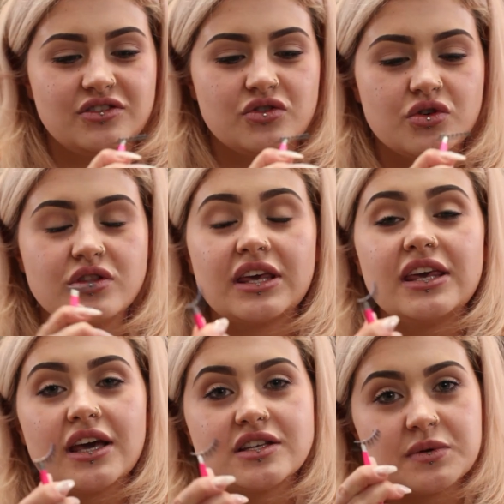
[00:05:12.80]
So the
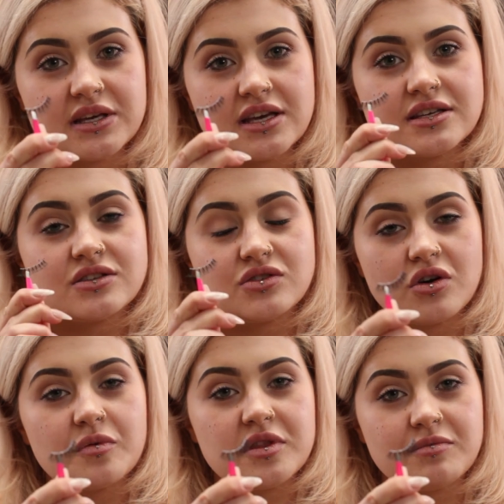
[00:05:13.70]
key is with these, do
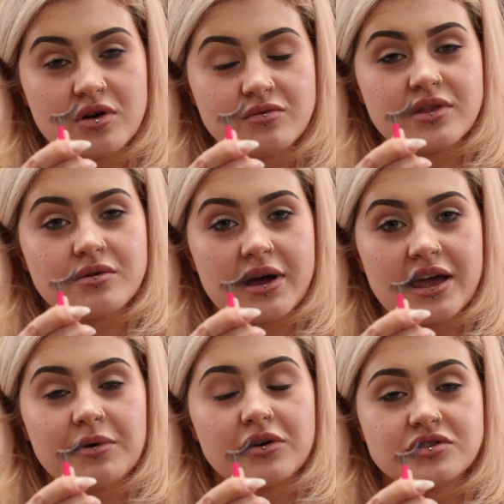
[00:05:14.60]
not put them on when they're
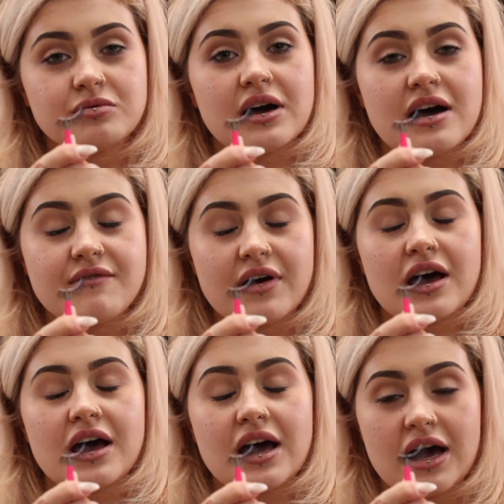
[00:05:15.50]
wet because you will have
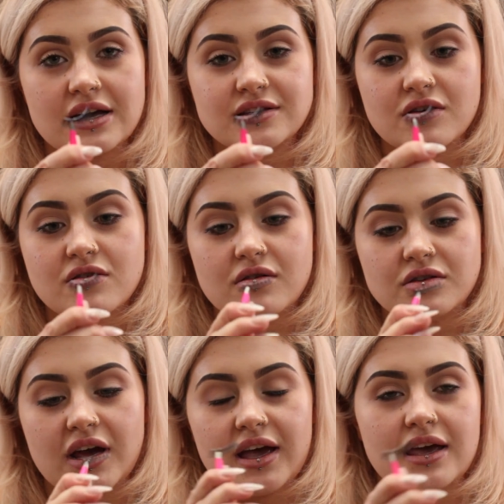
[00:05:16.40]
a hassle
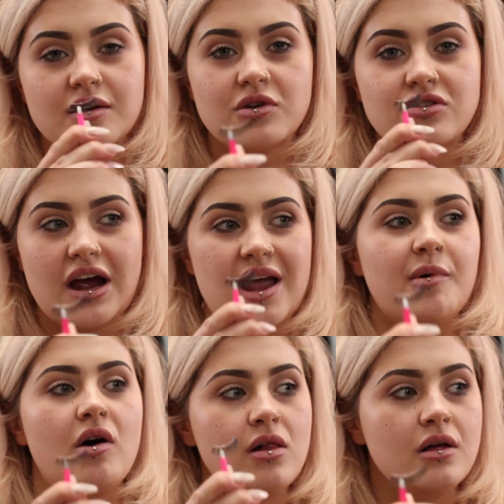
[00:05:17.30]
trying to get them on your eyeball.